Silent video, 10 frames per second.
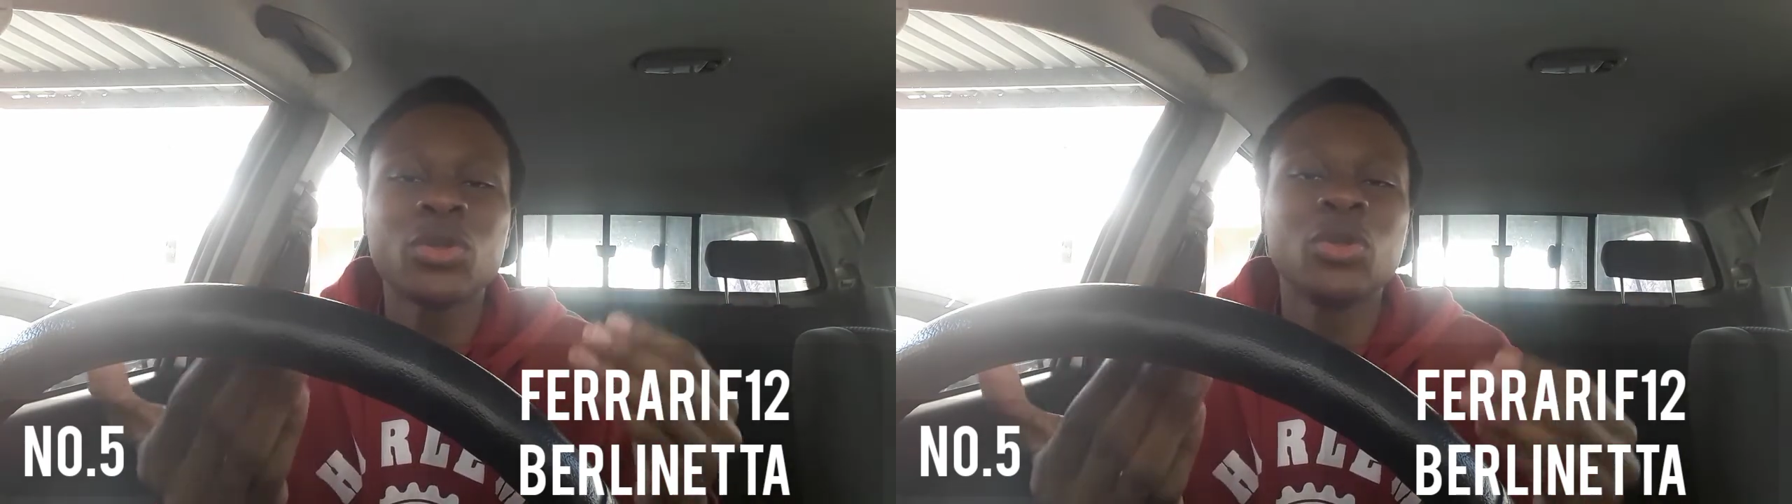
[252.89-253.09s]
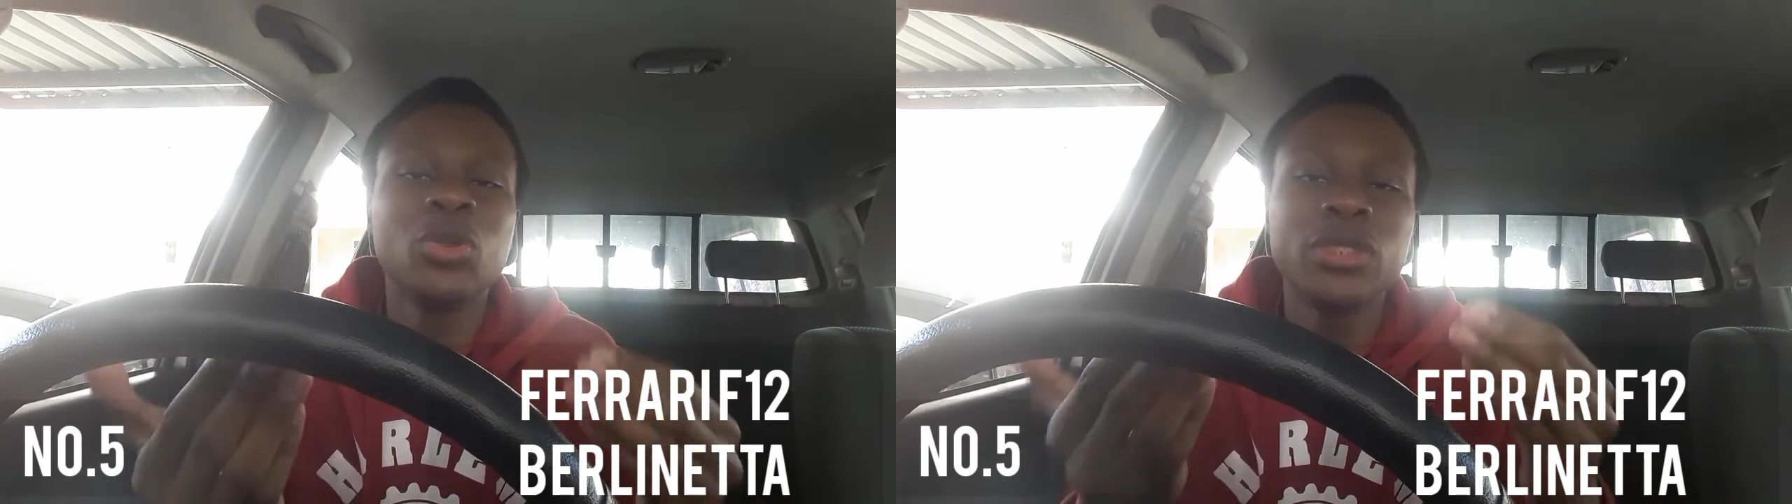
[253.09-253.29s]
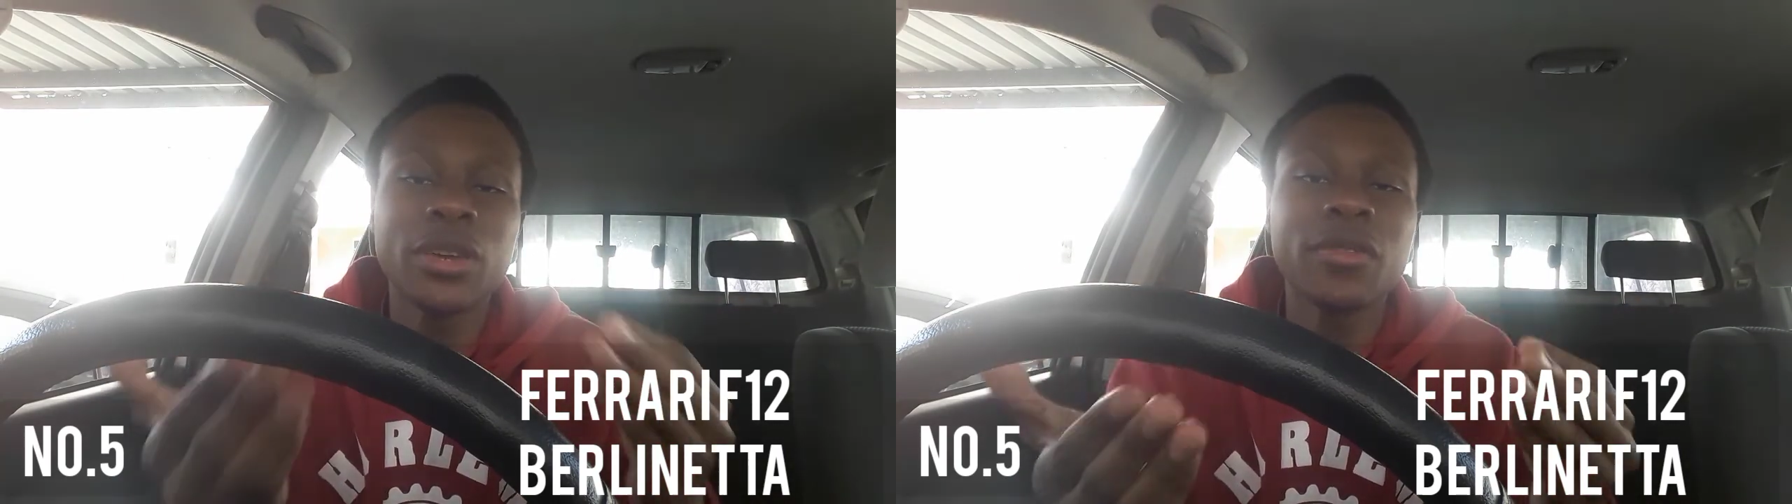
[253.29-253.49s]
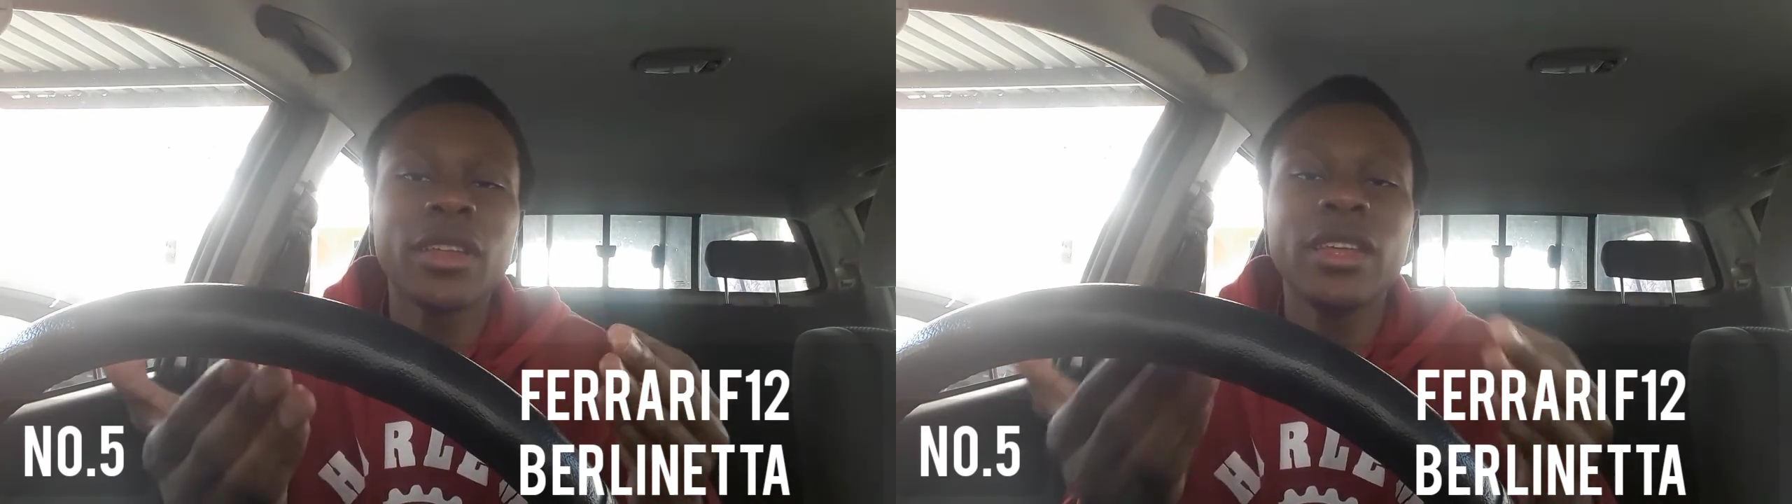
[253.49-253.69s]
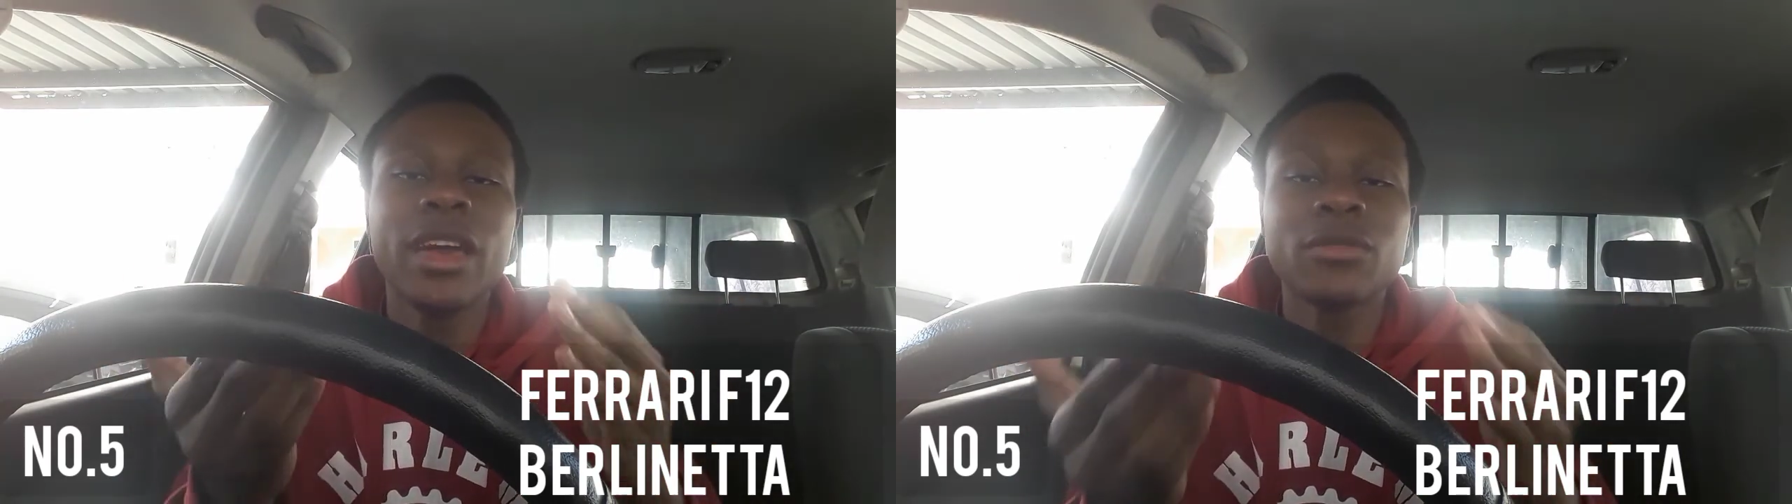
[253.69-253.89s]
so you
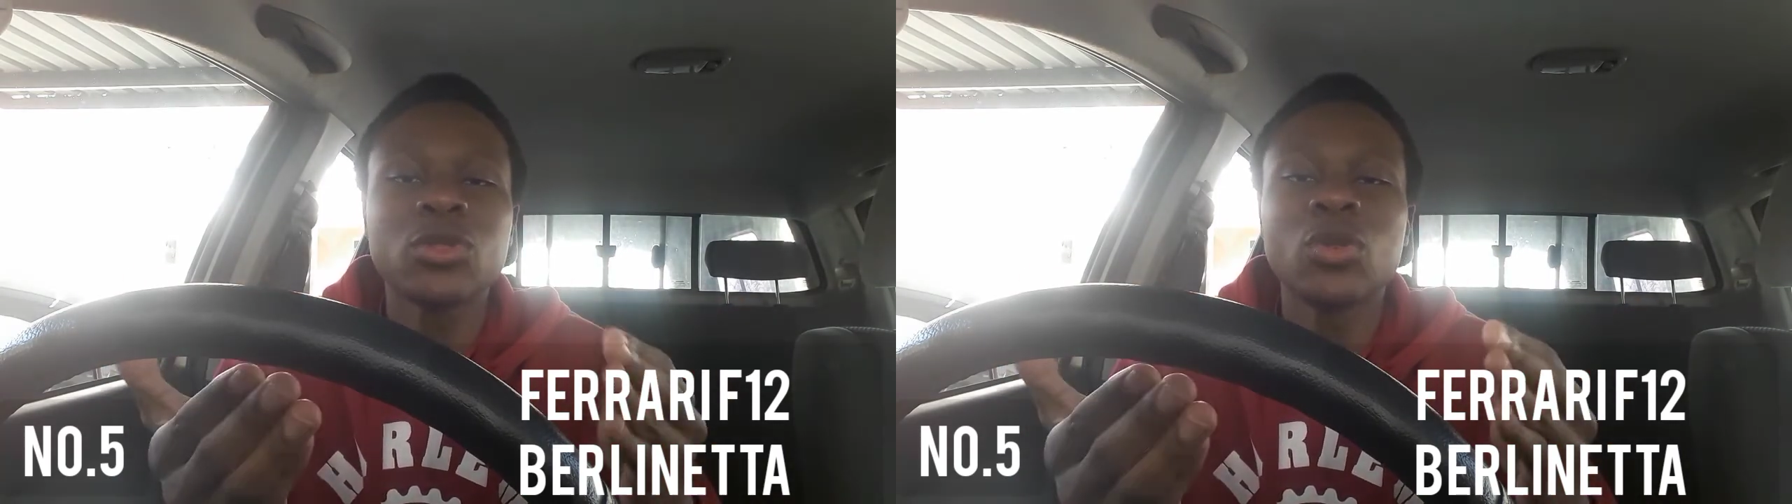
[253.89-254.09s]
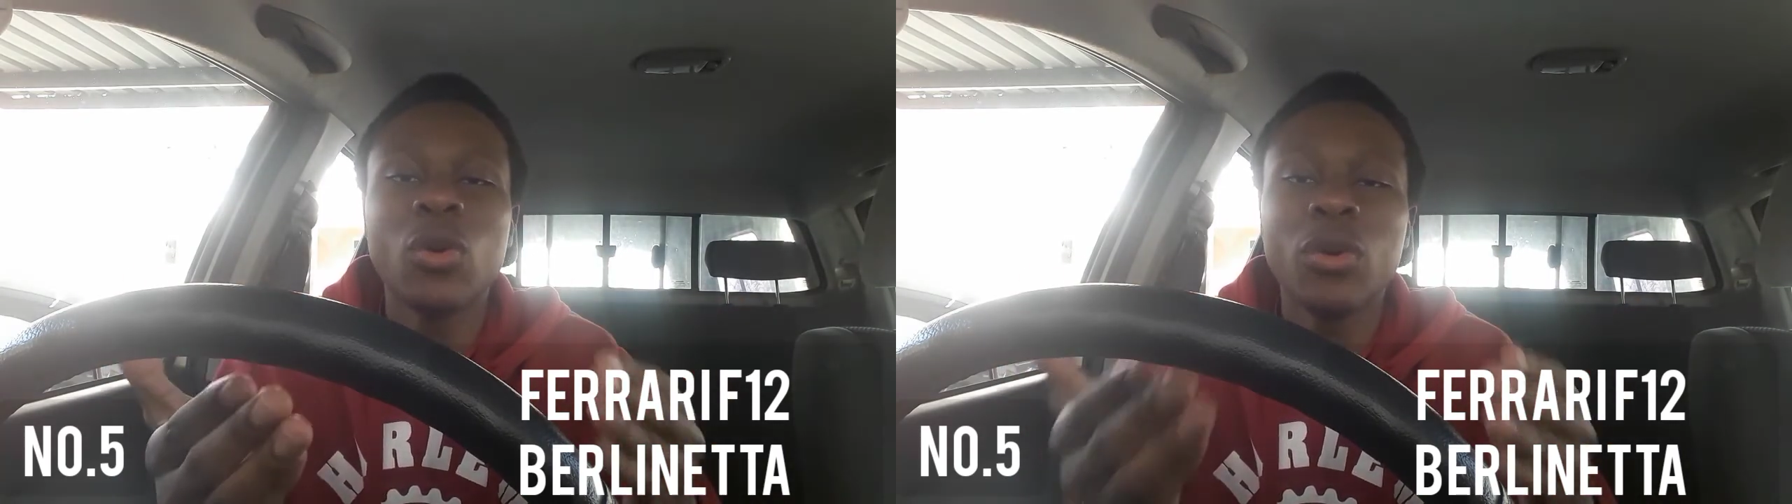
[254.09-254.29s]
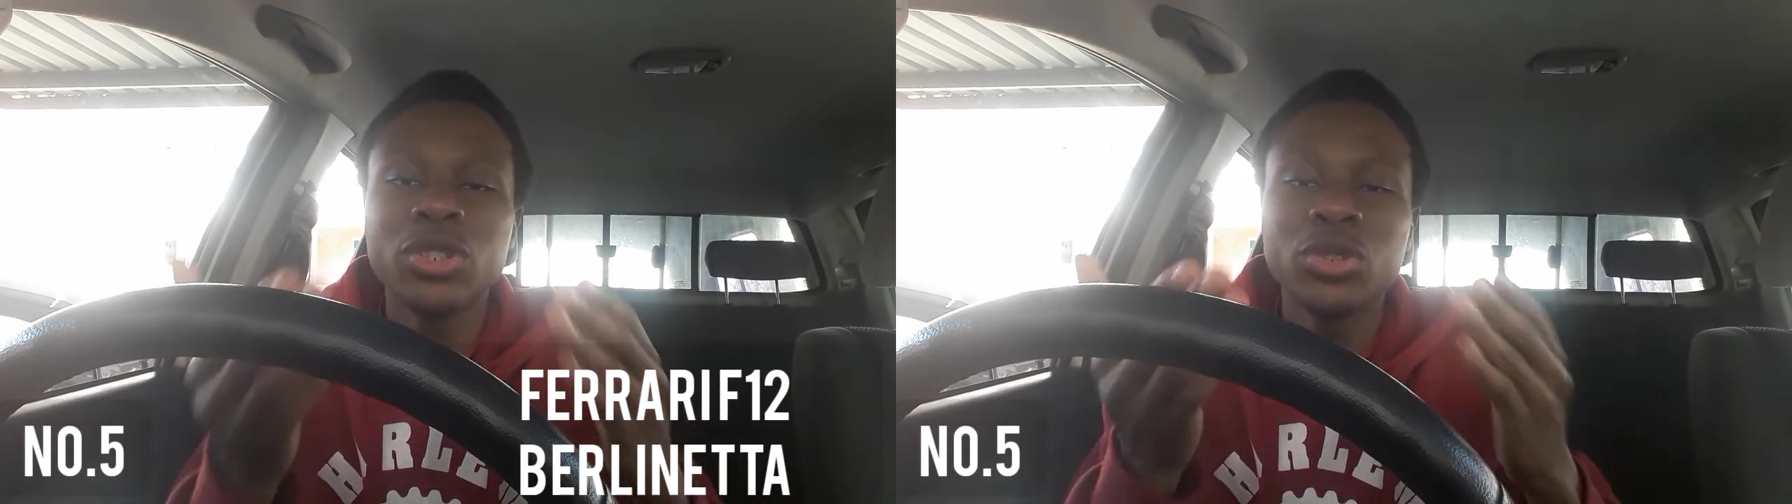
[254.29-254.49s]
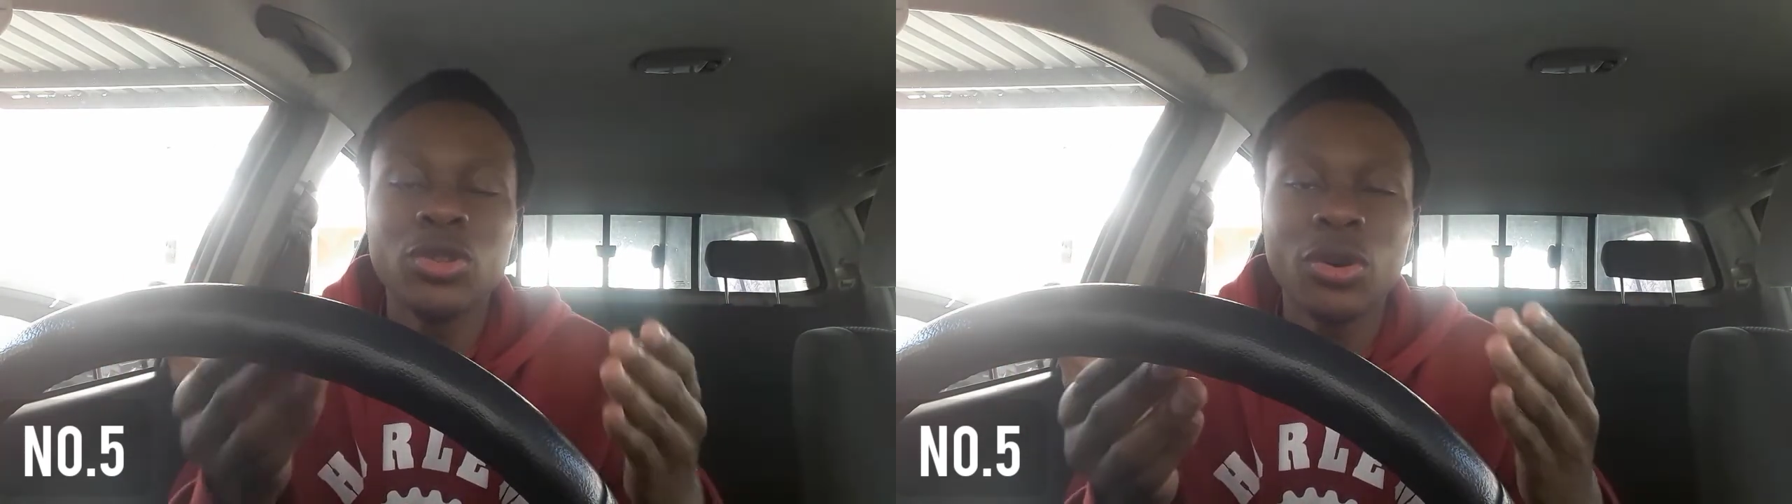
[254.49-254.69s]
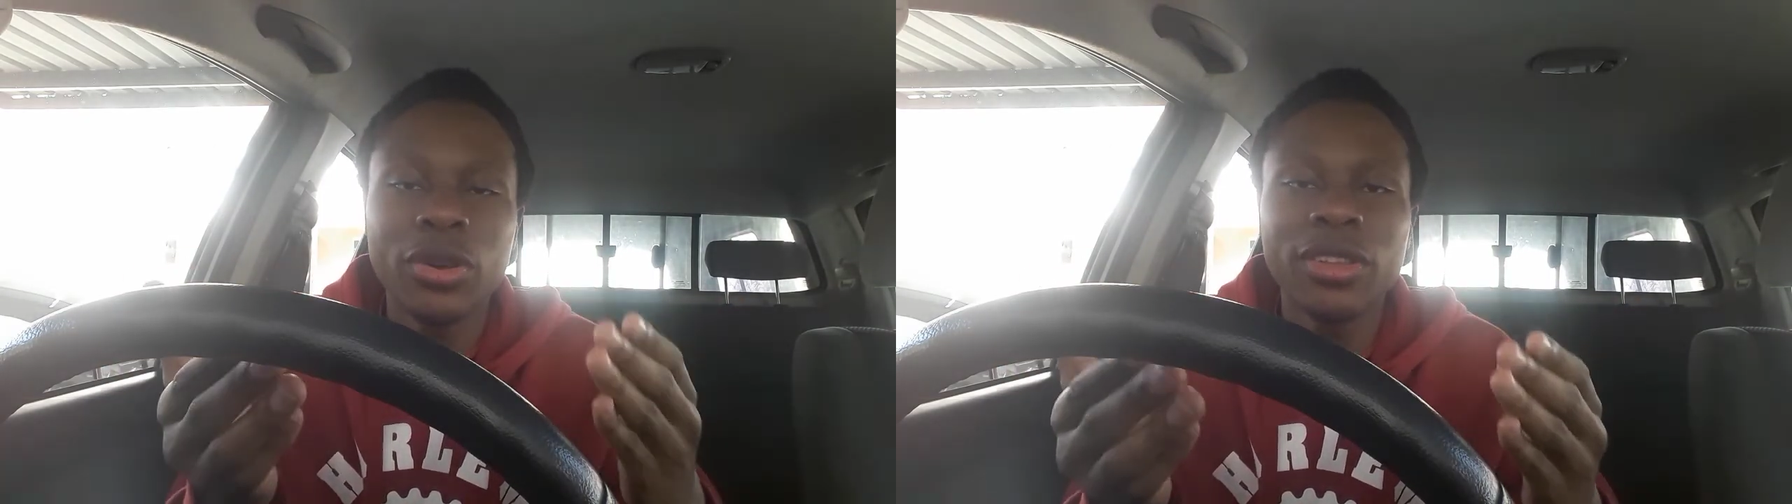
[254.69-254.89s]
definitely have to know what you're
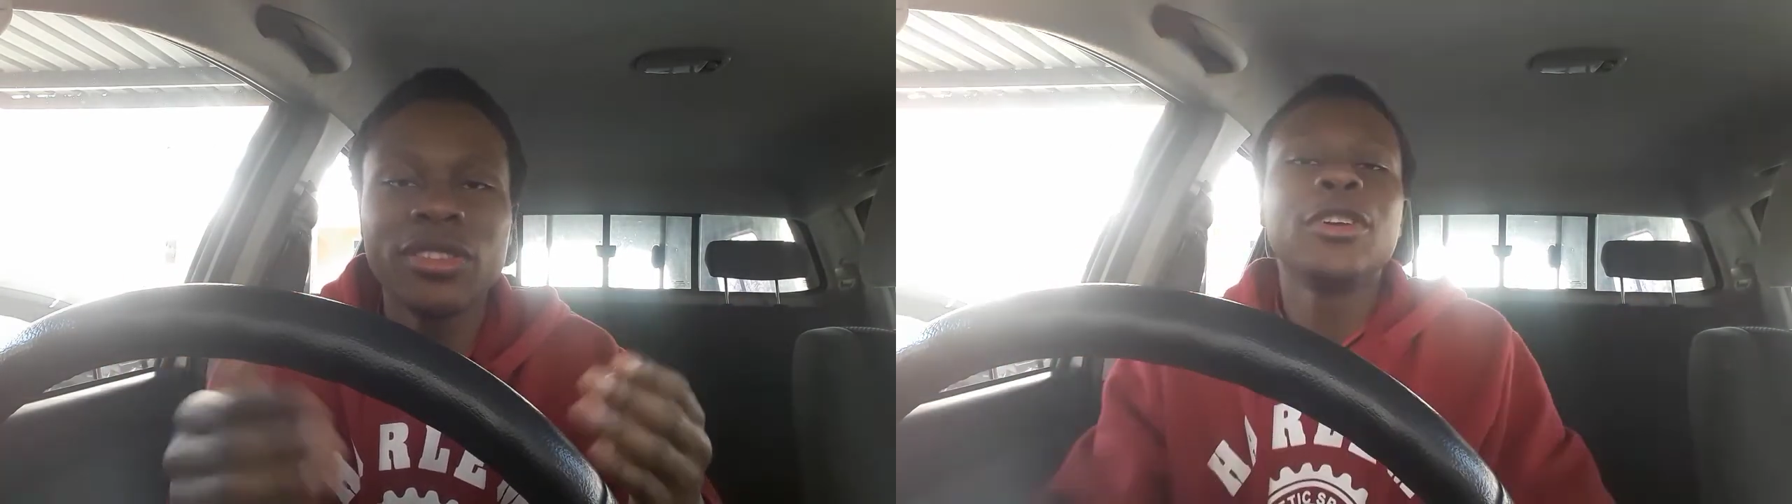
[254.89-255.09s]
doing.